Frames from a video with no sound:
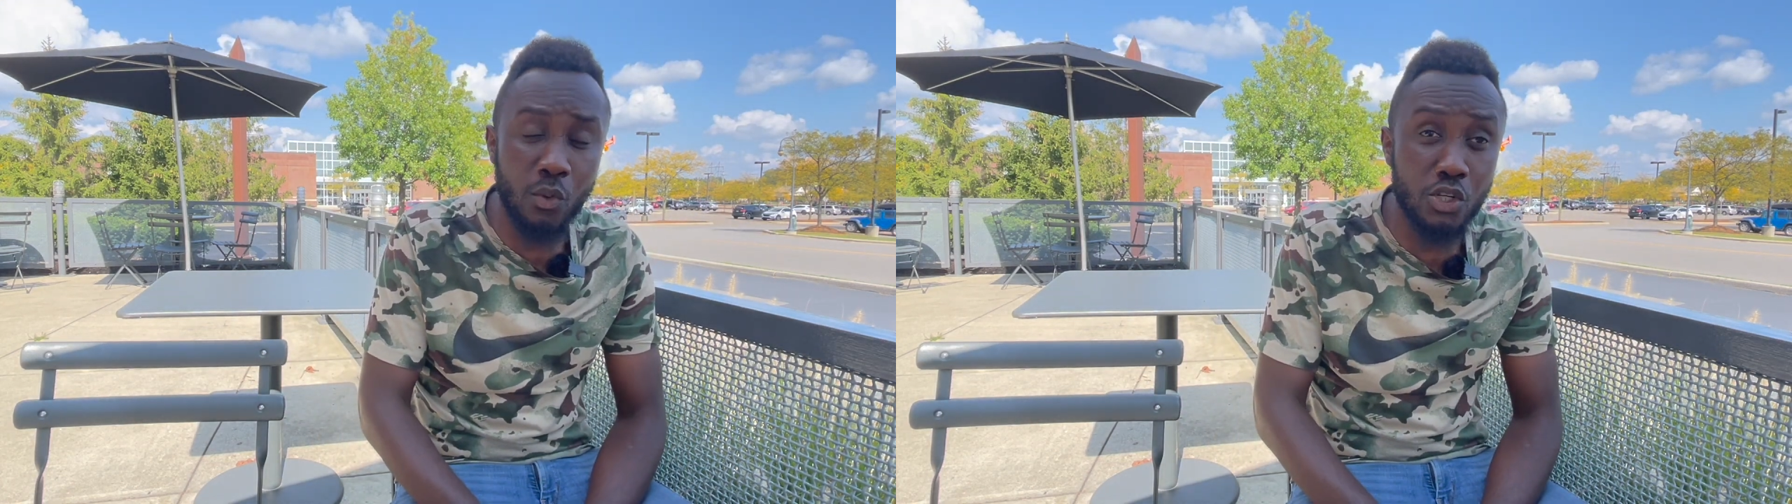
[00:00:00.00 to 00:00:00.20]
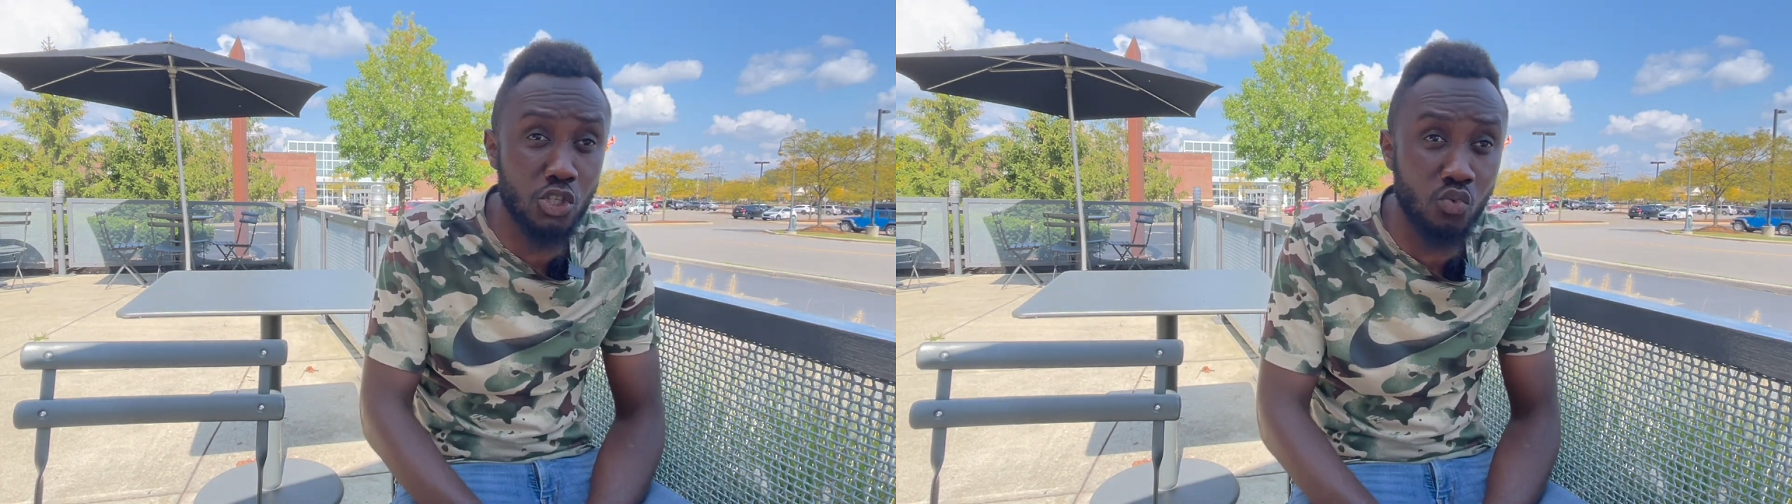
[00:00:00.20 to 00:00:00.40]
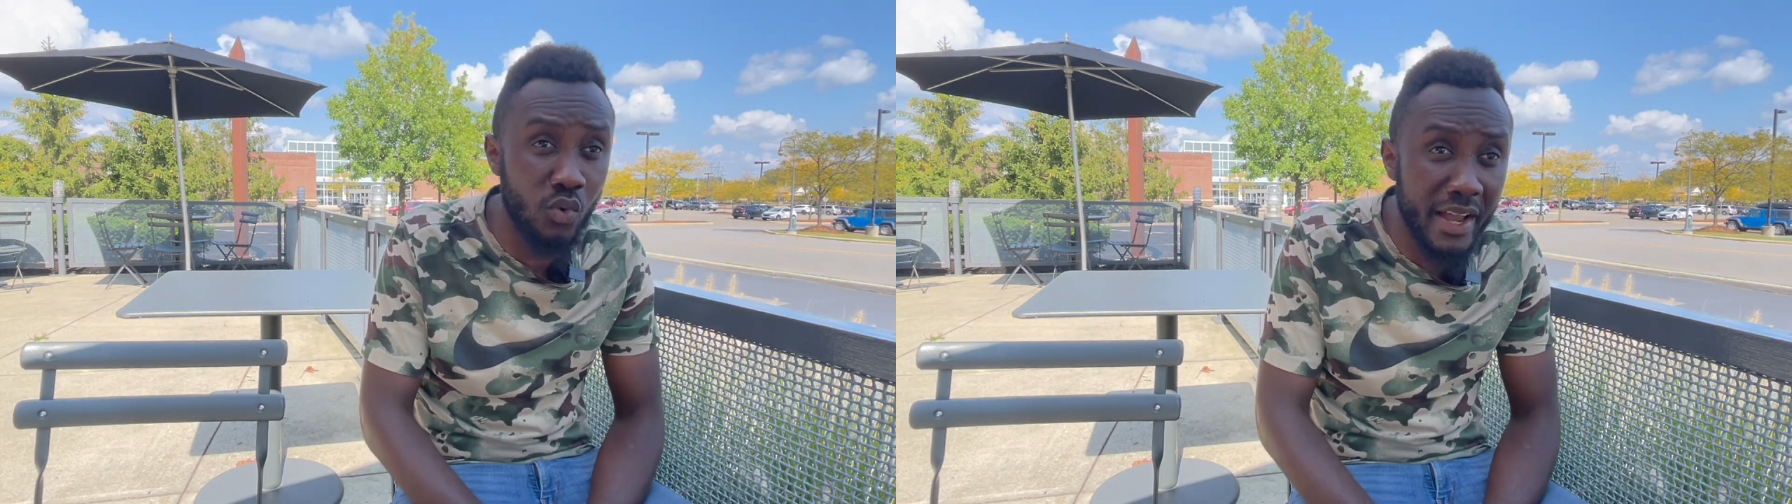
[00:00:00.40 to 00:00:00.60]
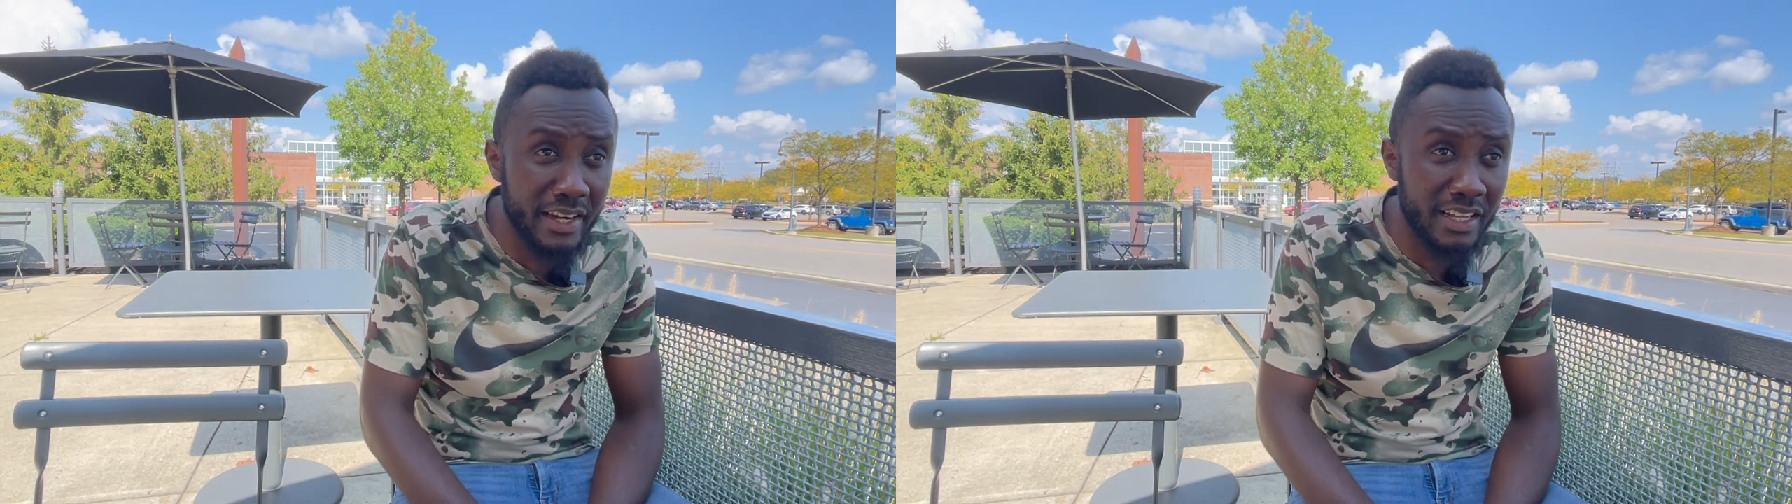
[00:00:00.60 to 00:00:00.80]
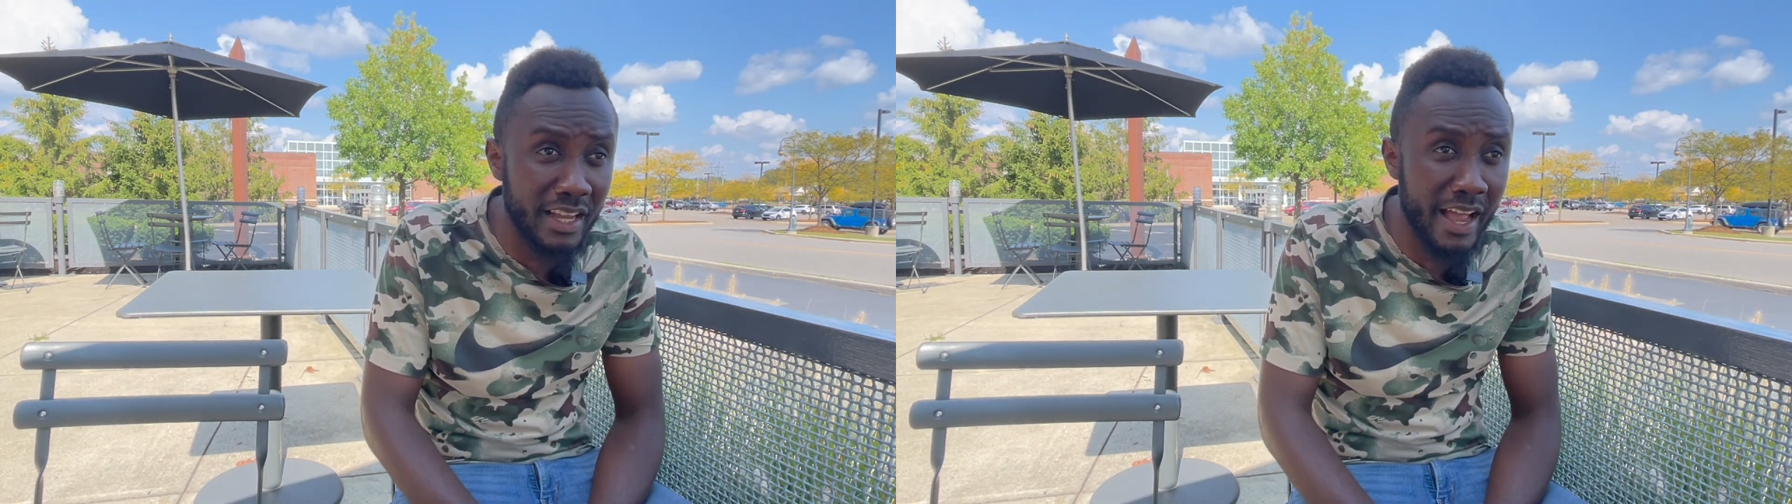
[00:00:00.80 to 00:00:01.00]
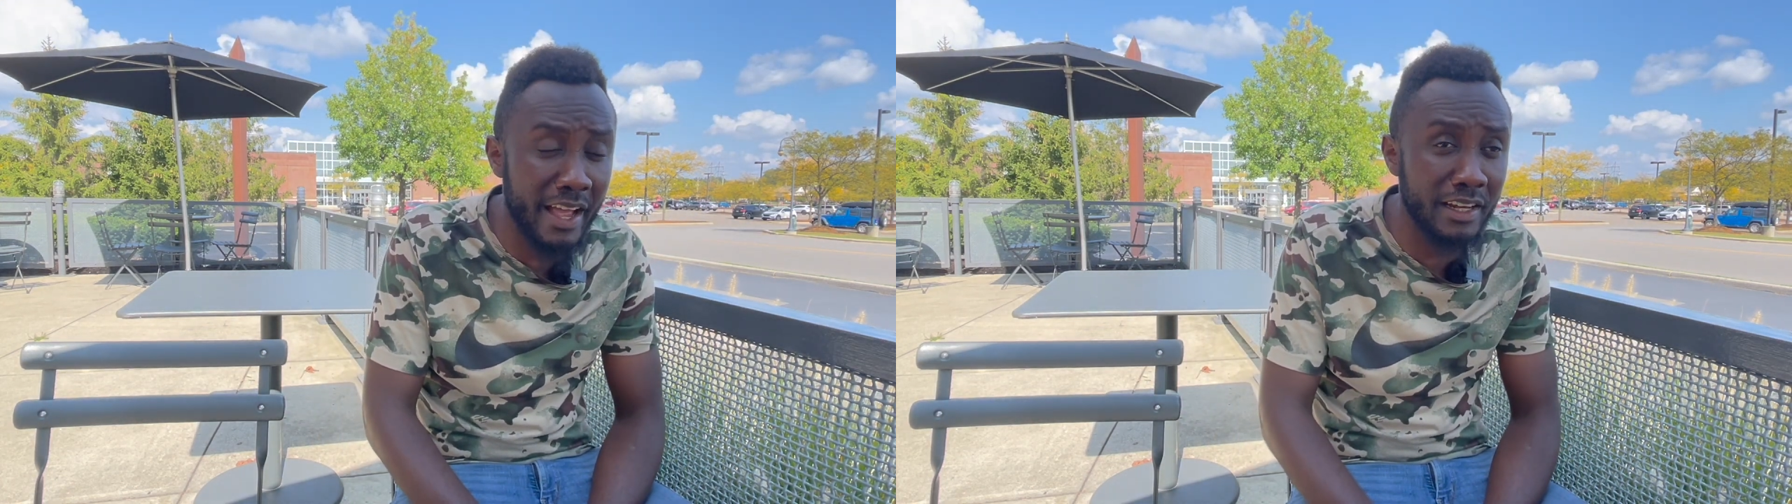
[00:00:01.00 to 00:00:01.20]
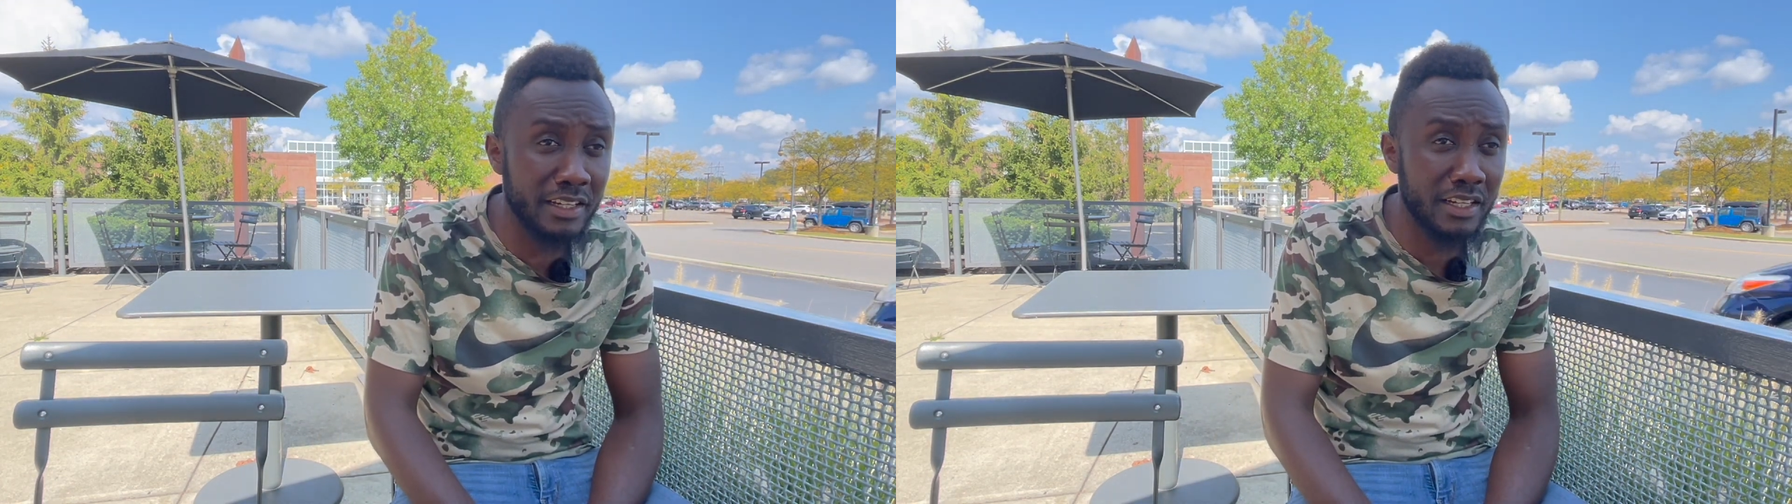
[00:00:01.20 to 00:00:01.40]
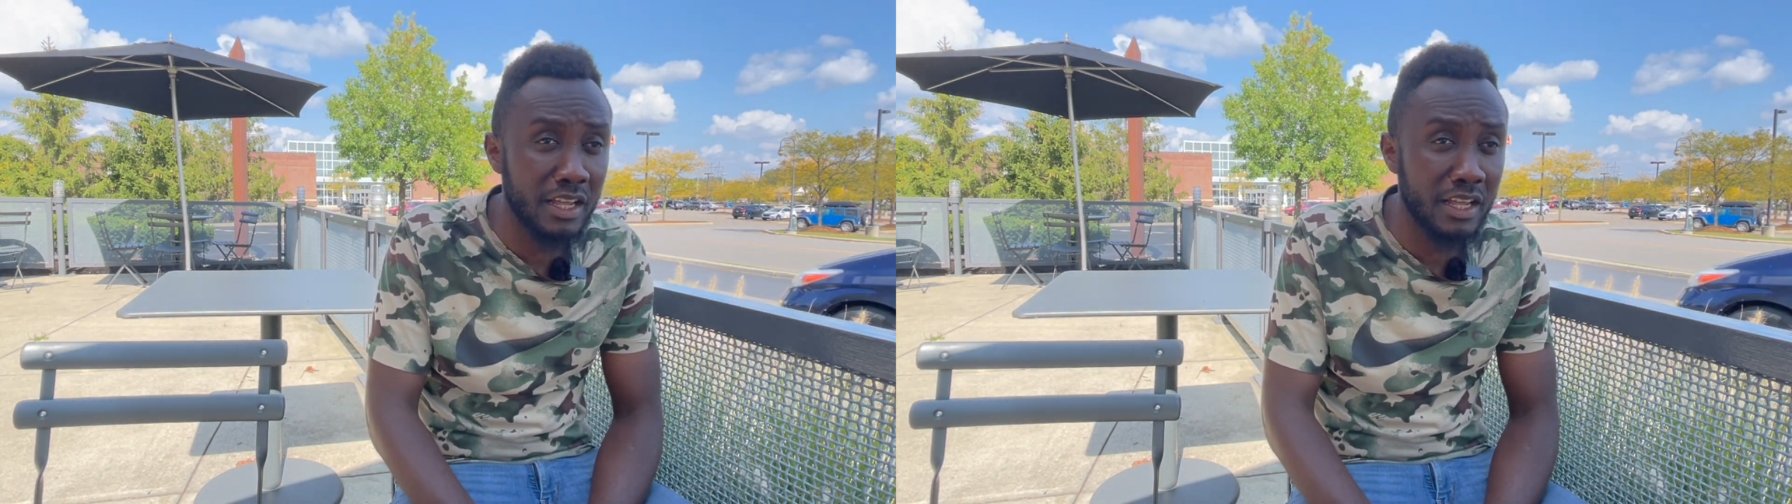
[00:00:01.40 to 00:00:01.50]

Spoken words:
were just waiting. And